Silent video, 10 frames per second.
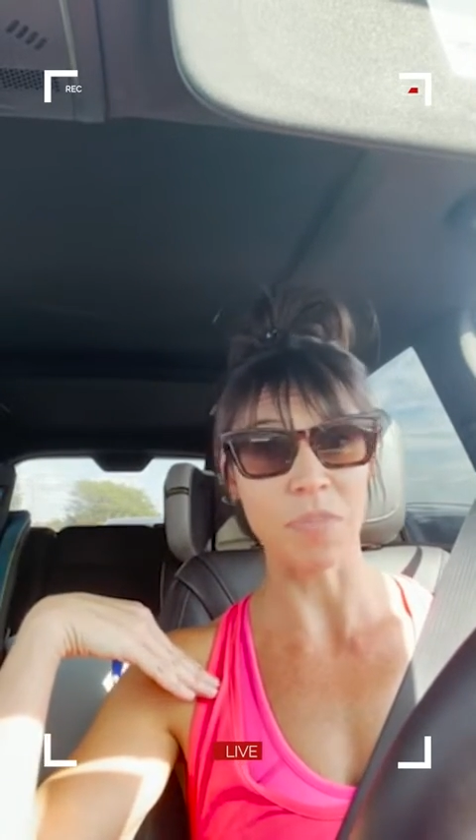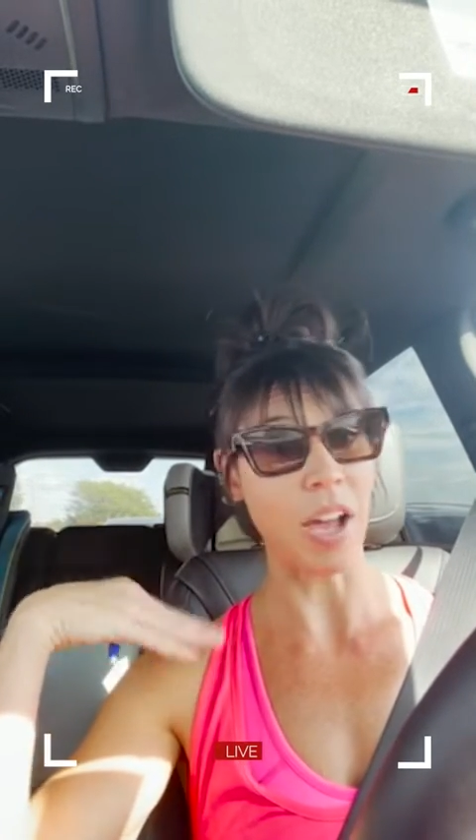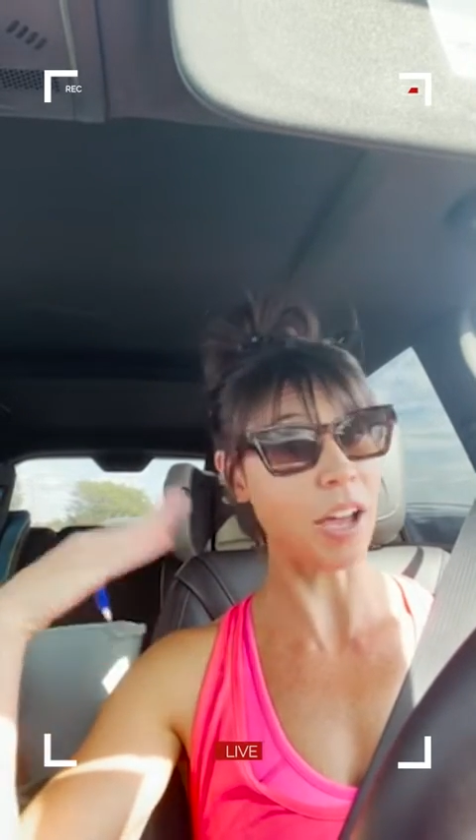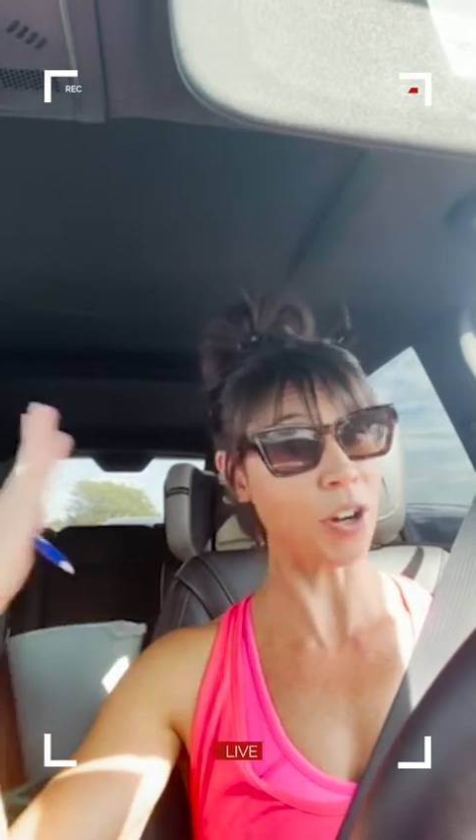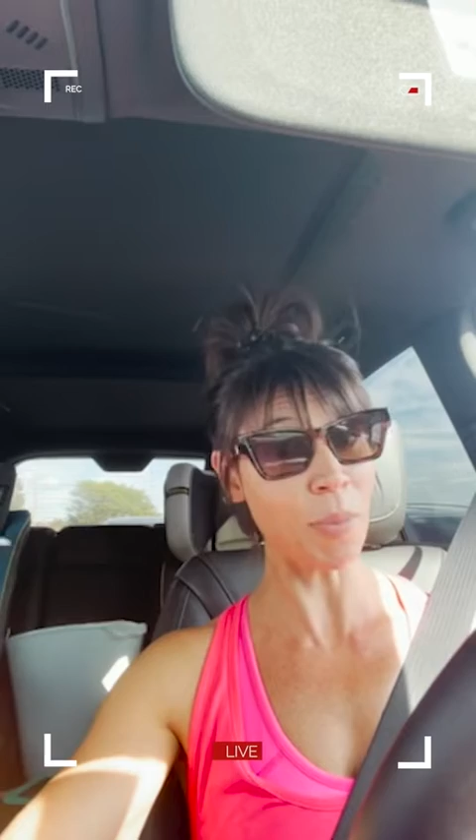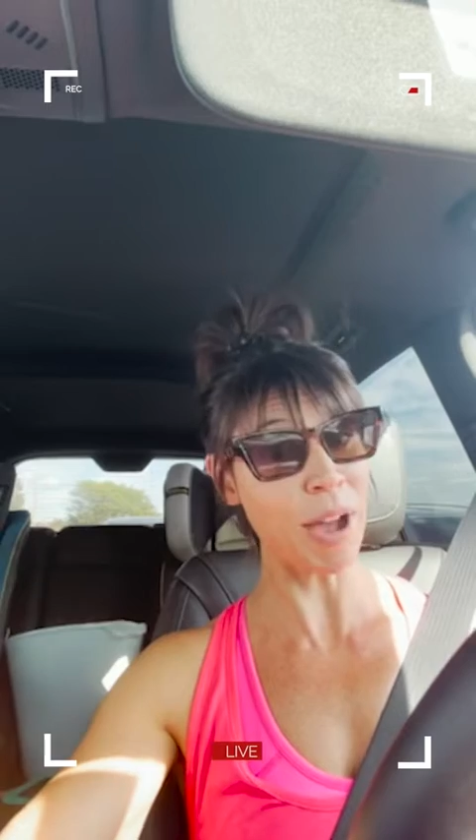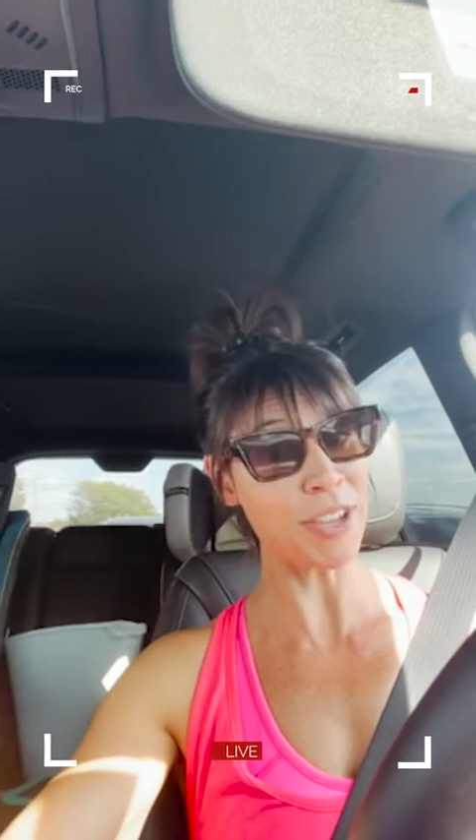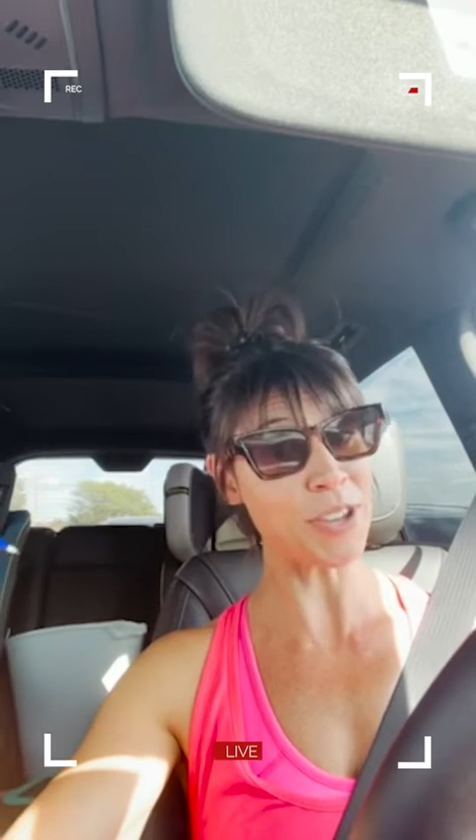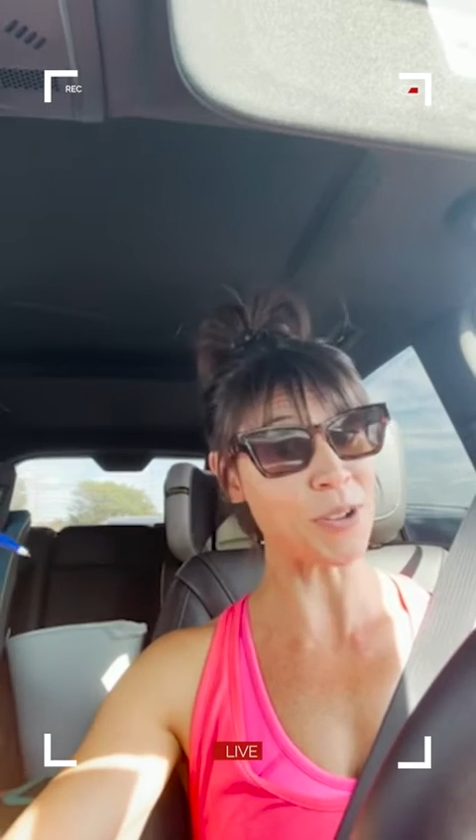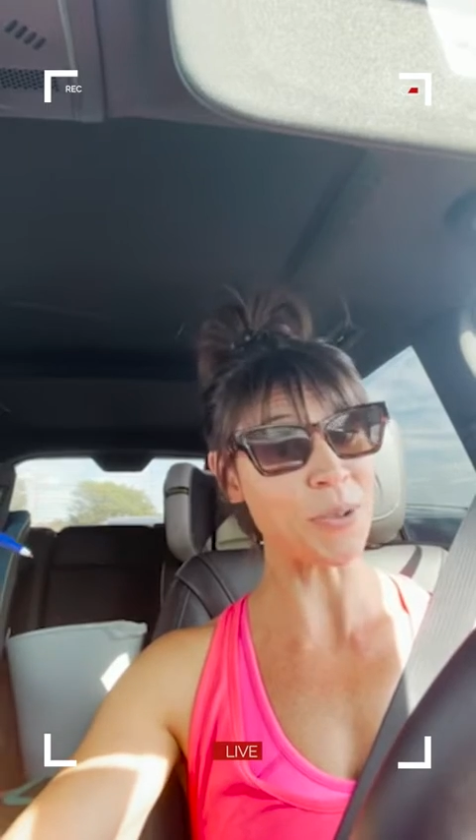I don't know about
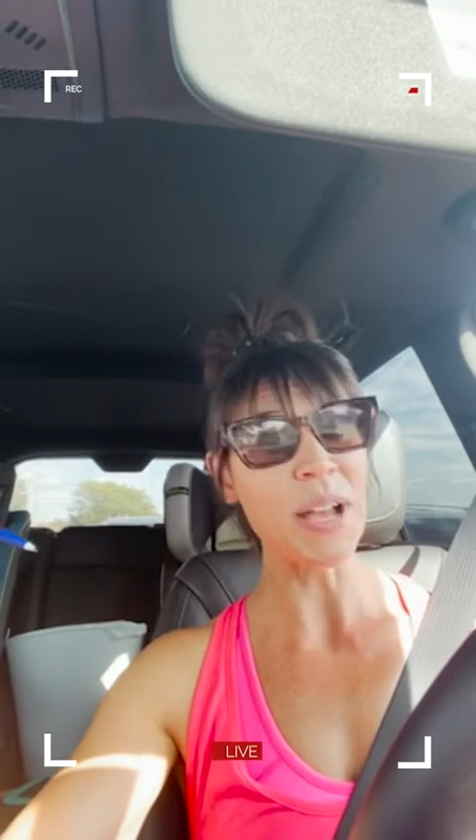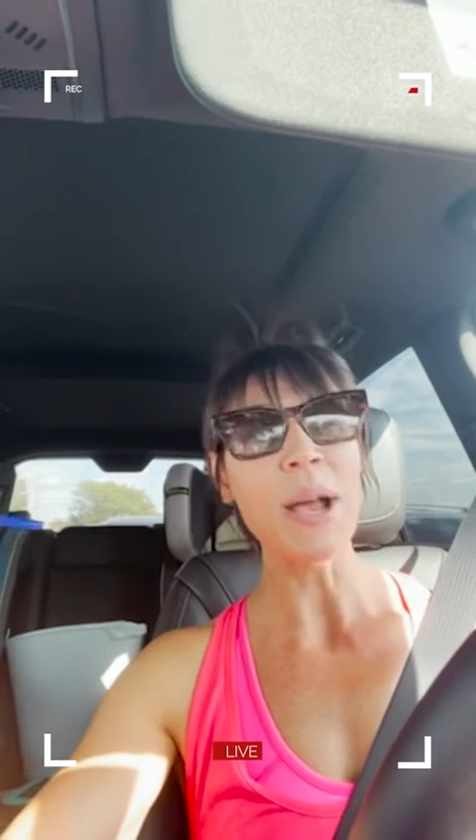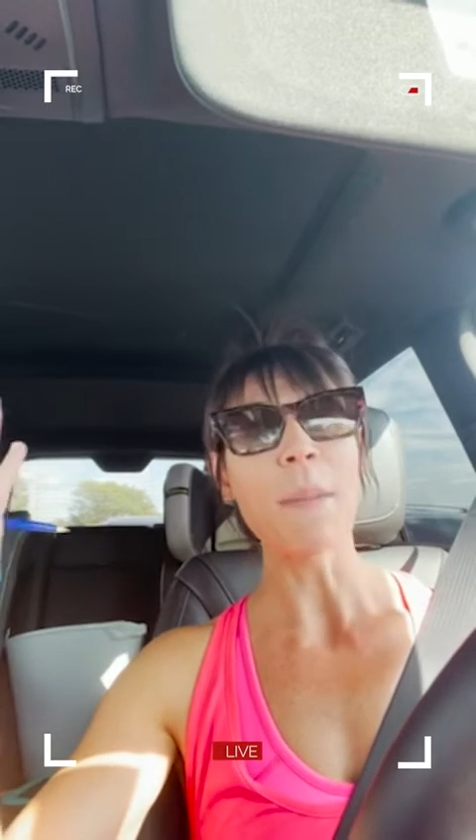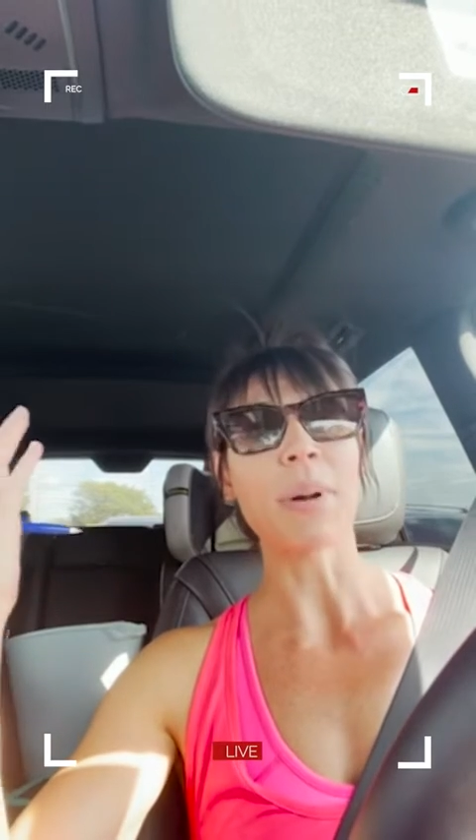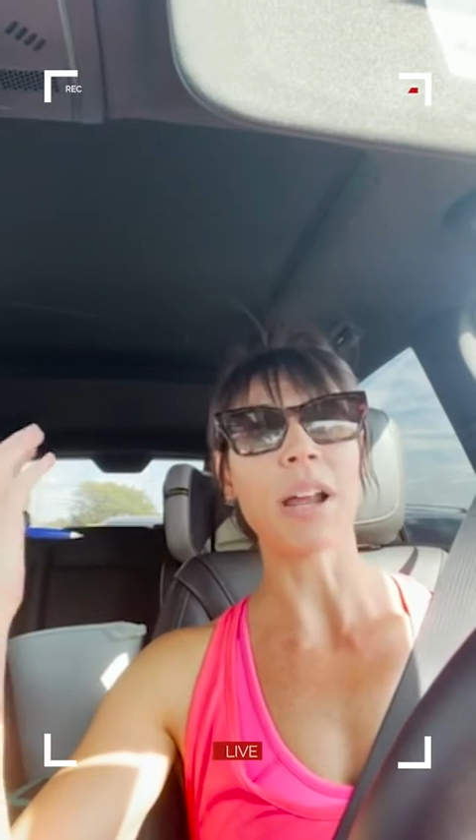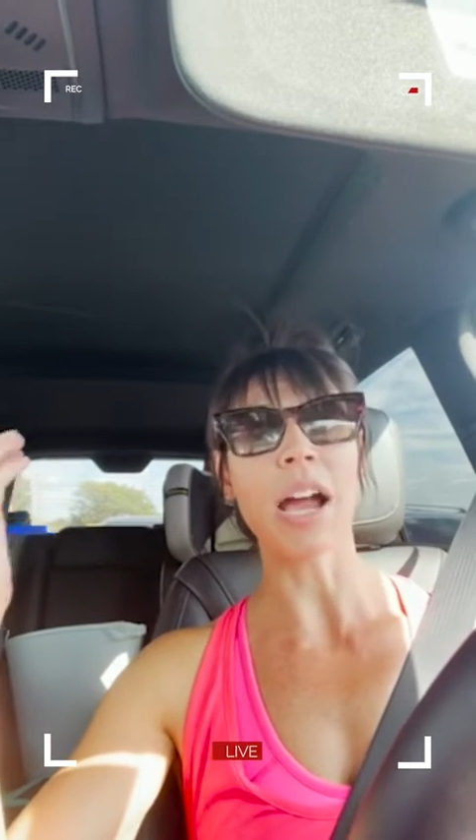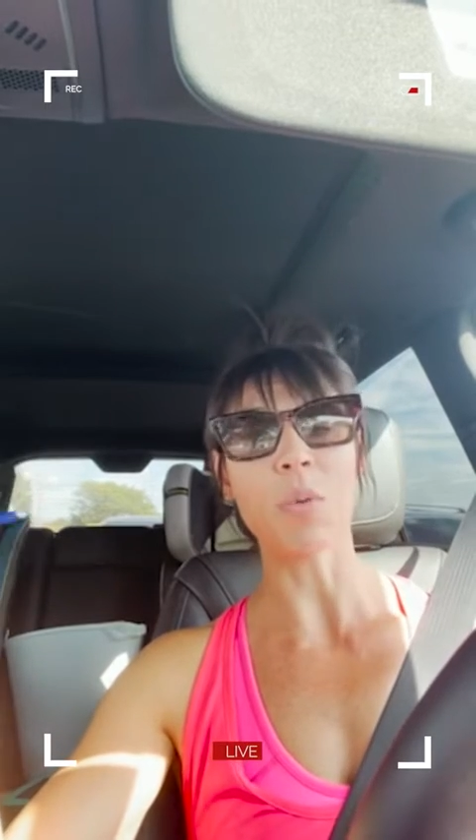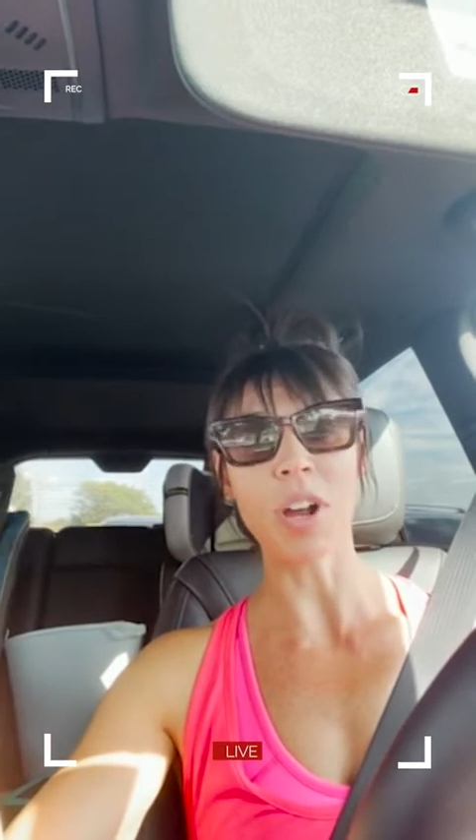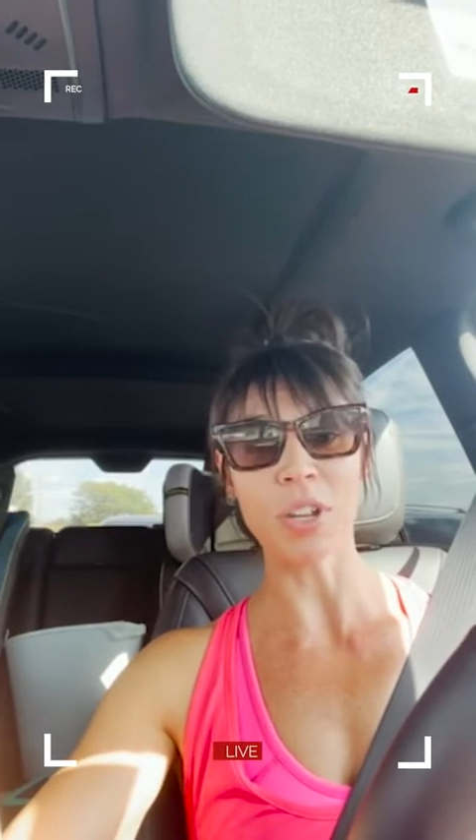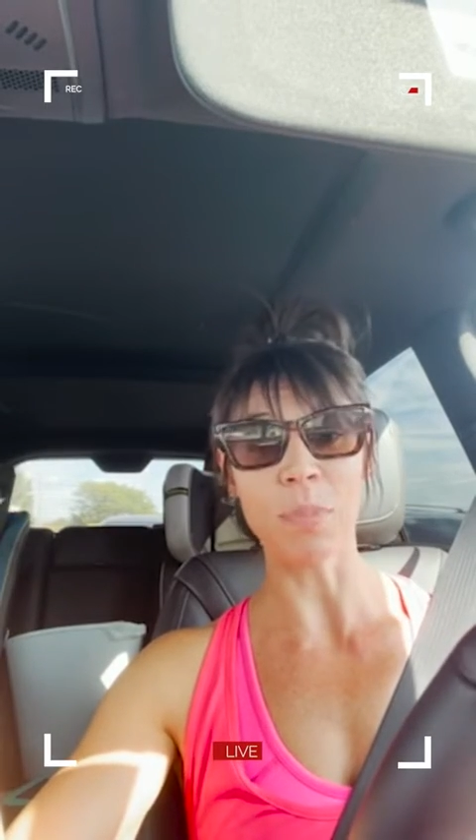you, but I
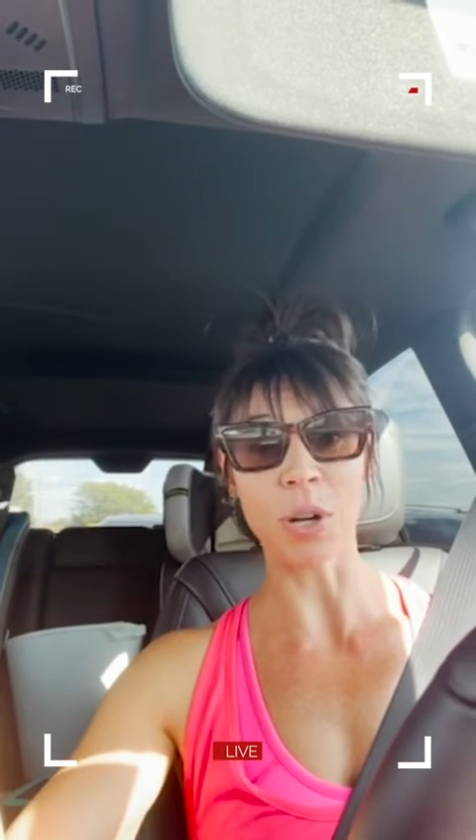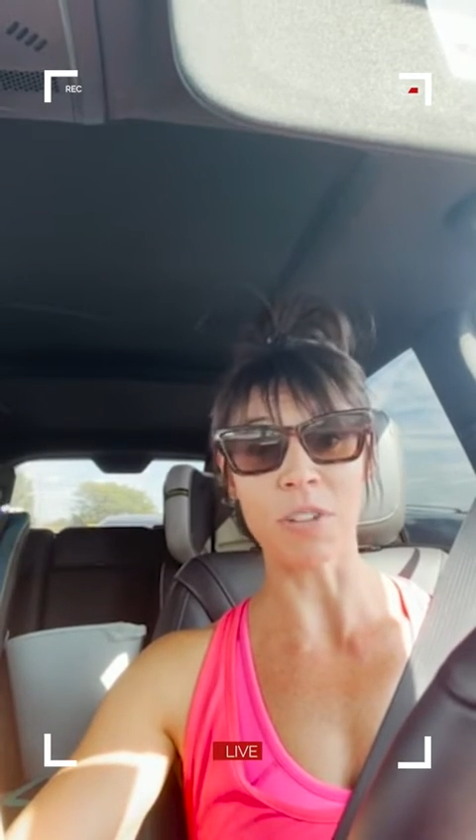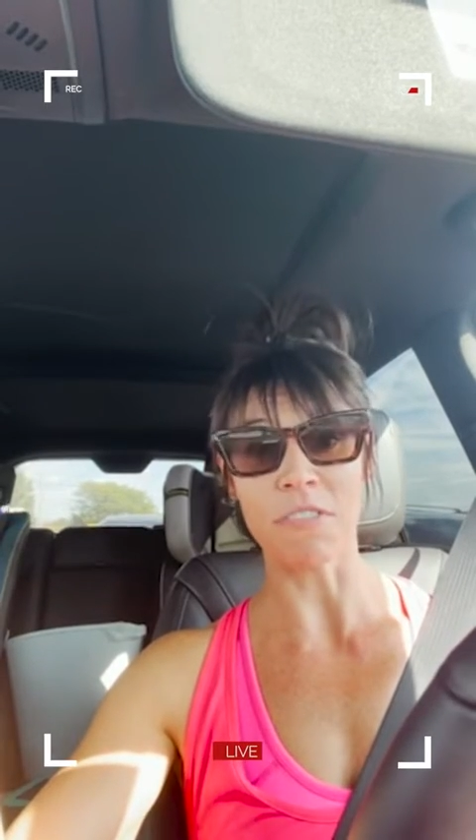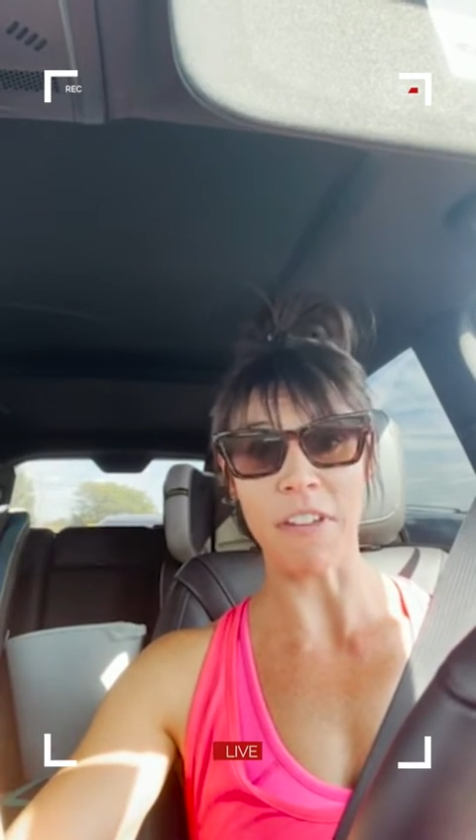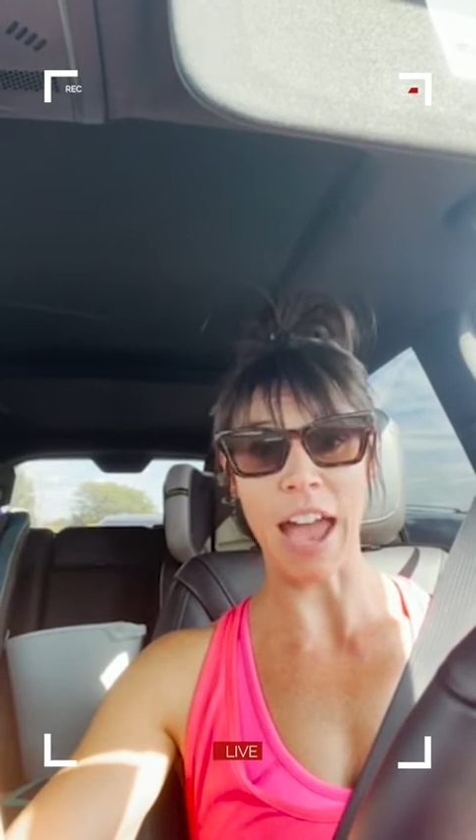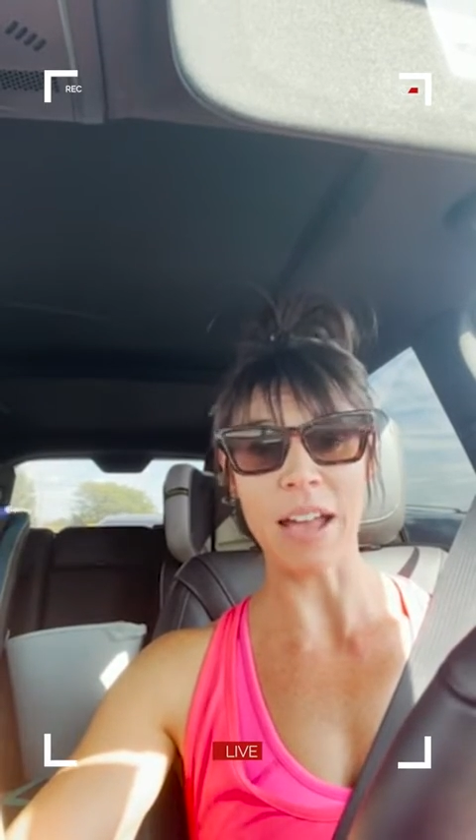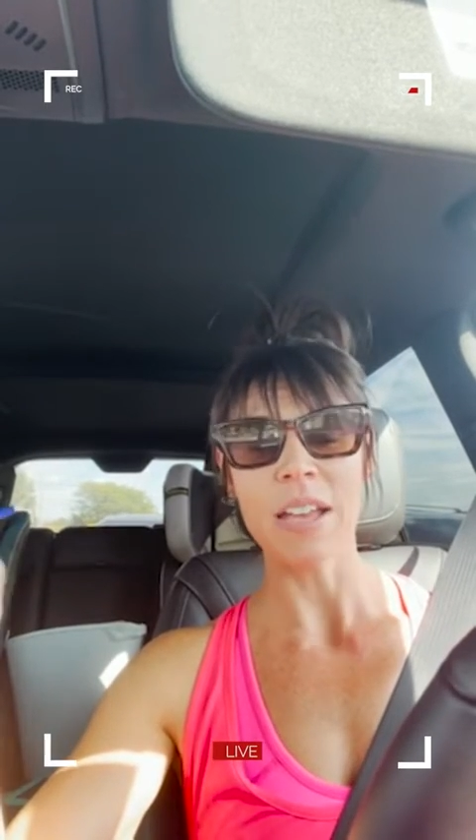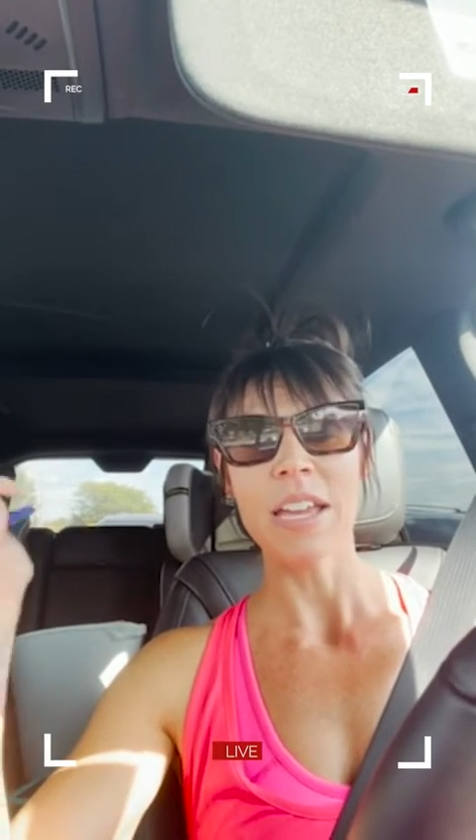want to burn fat.